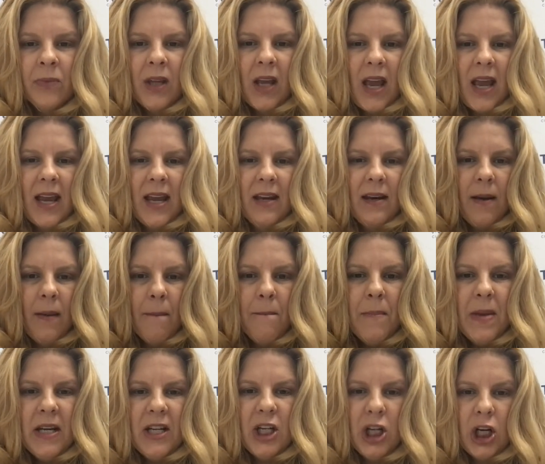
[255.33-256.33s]
and
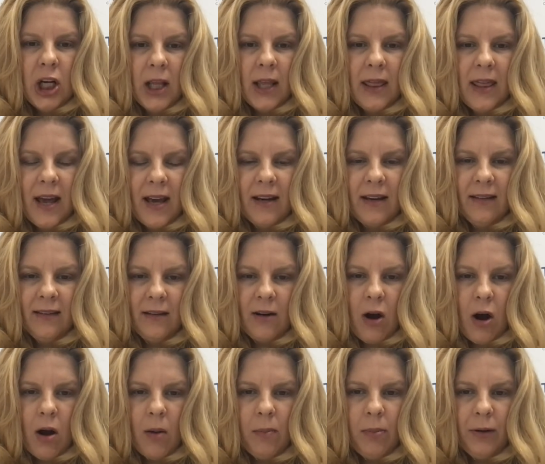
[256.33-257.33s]
mentioning that as an
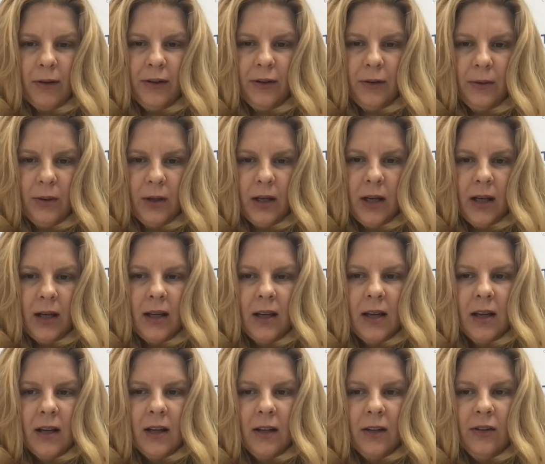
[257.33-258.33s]
opportunity.
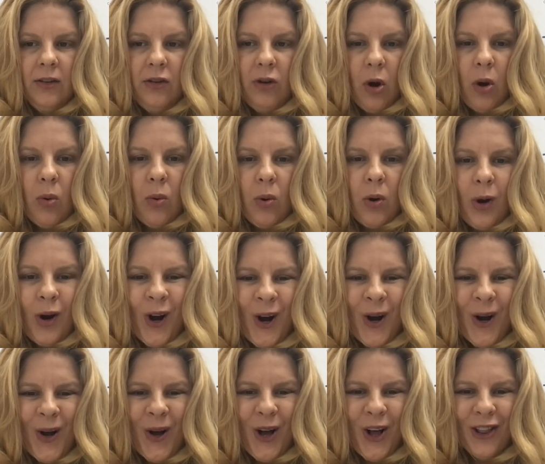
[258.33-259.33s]
So
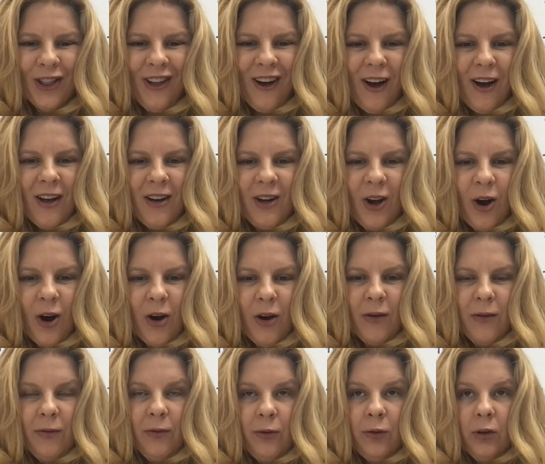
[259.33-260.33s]
a lot
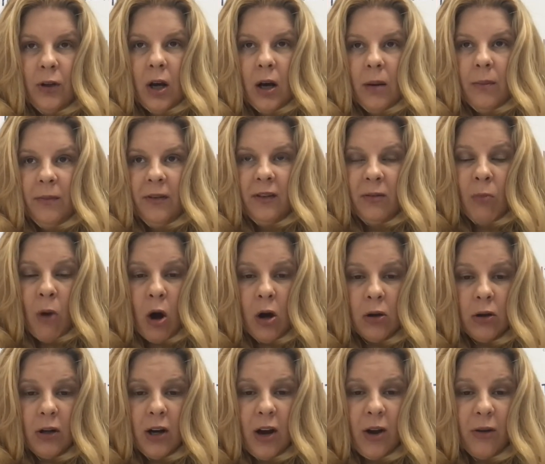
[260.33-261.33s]
of
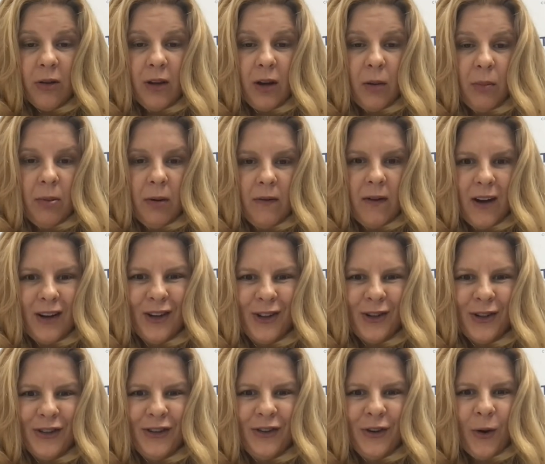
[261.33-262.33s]
smaller healthcare
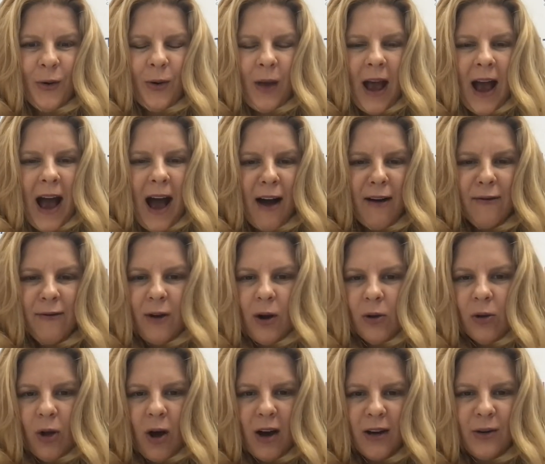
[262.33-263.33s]
providers don't have a
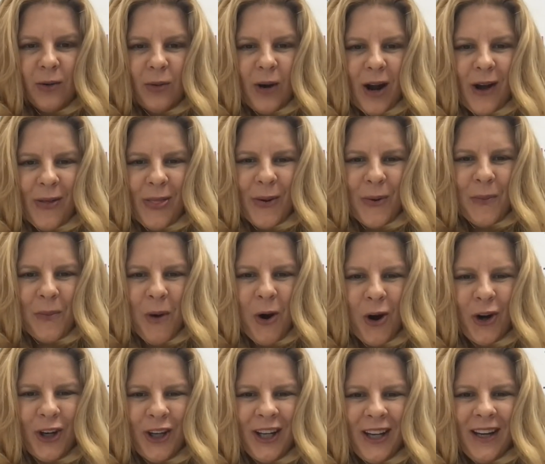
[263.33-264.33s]
lot around their
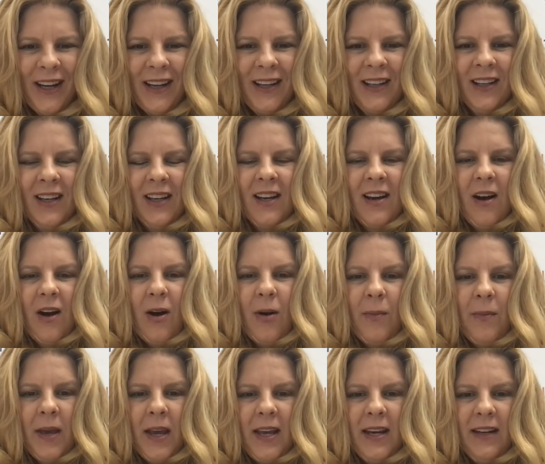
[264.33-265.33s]
marketing,
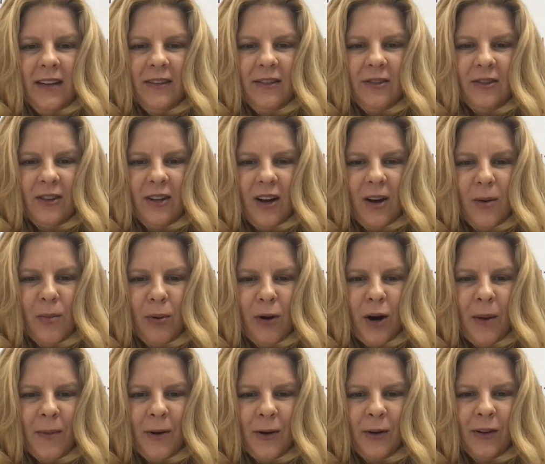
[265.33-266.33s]
and it's
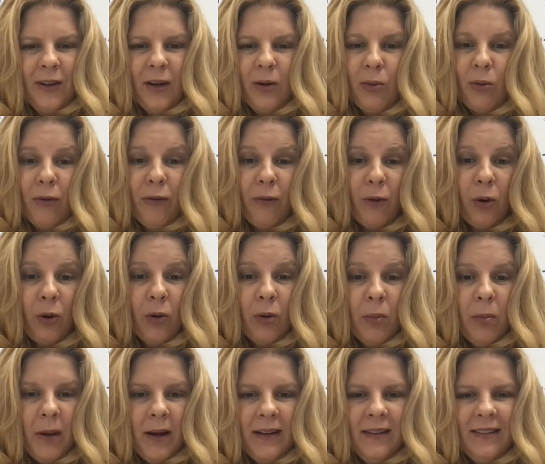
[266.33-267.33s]
primarily like
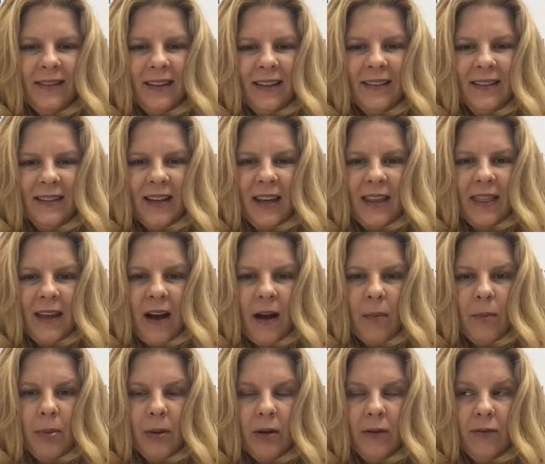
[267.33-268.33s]
referral-based, things like that.
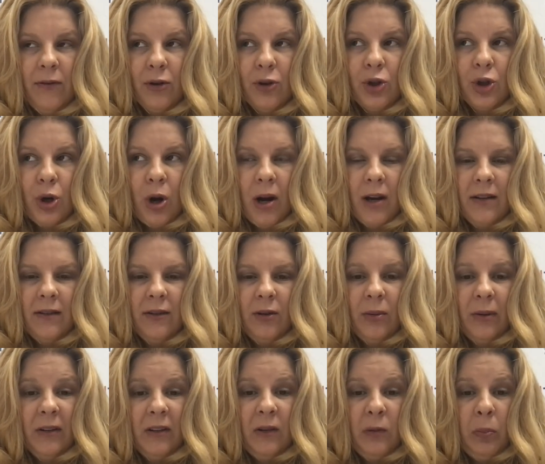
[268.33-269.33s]
But if you're trying to
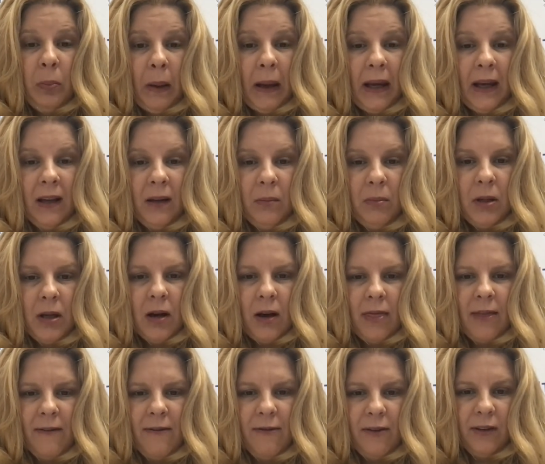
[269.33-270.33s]
expand beyond
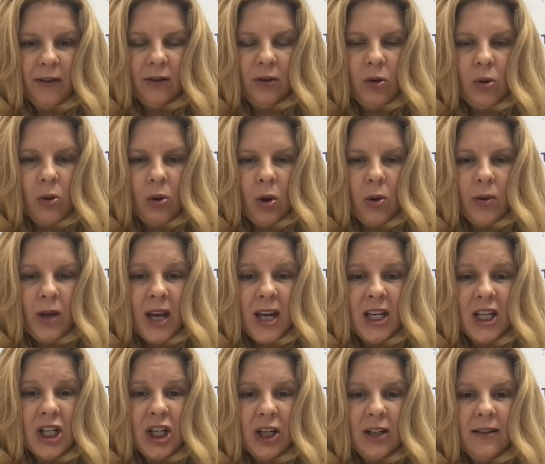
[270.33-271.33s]
the physical
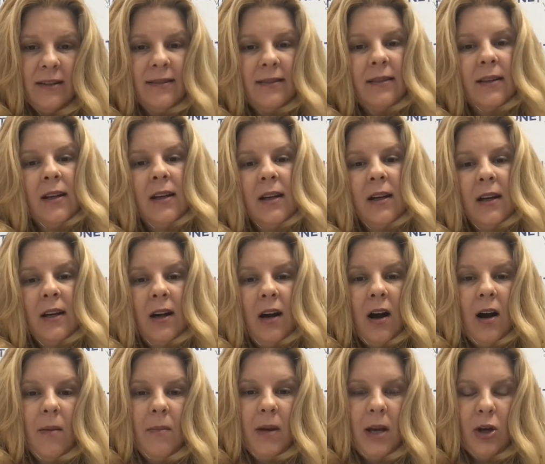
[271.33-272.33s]
locations,
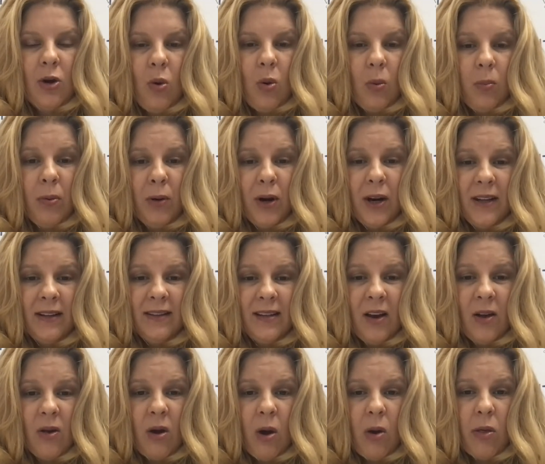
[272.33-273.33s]
incorporating
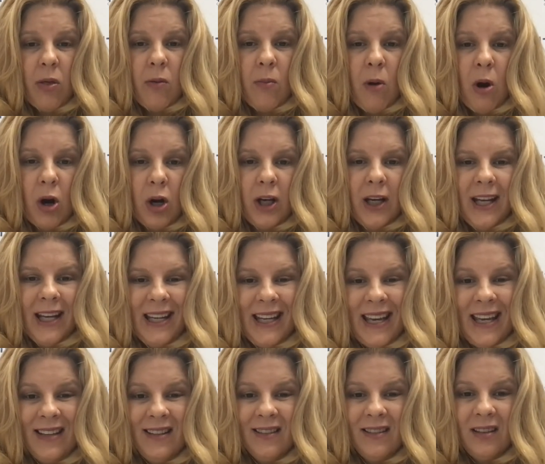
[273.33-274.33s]
telehealth marketing
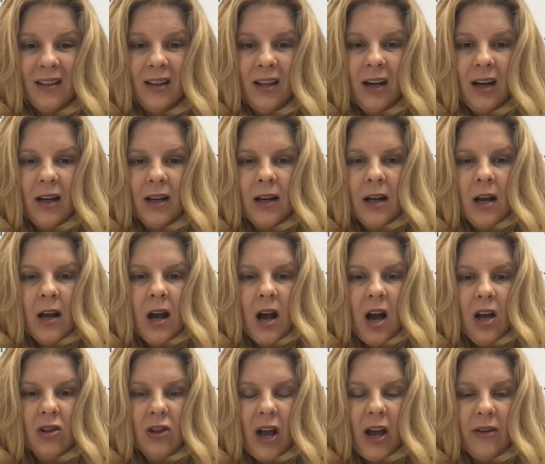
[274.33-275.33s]
into that
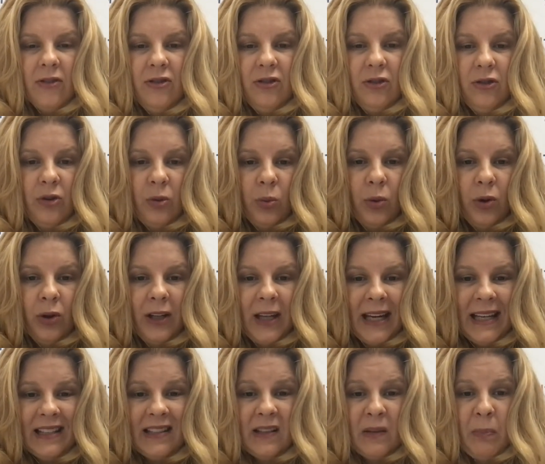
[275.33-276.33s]
allows you to really
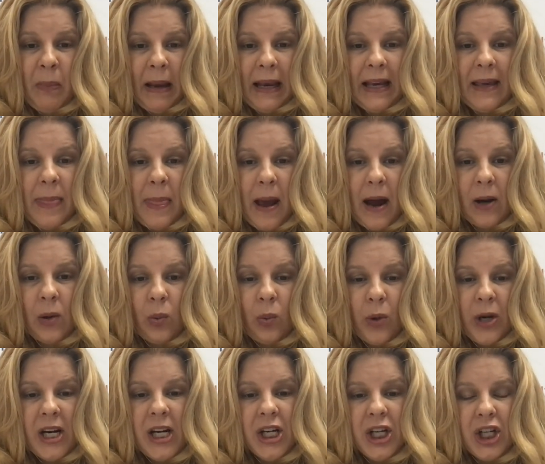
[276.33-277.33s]
expand that
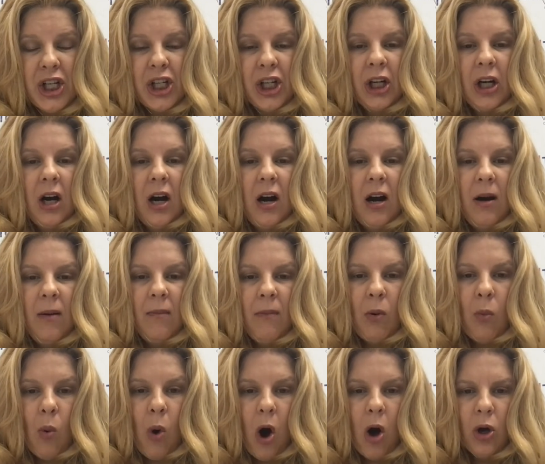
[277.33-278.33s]
reach
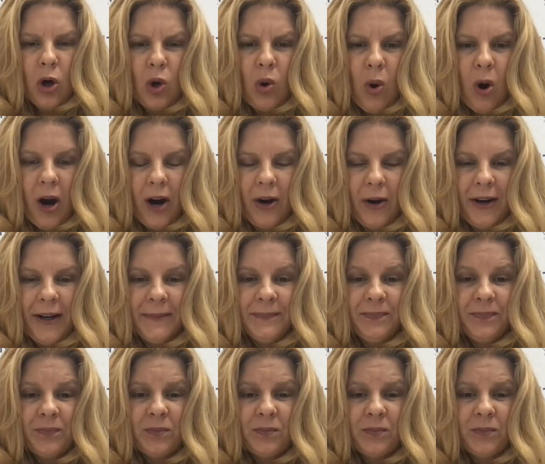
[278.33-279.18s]
while acquiring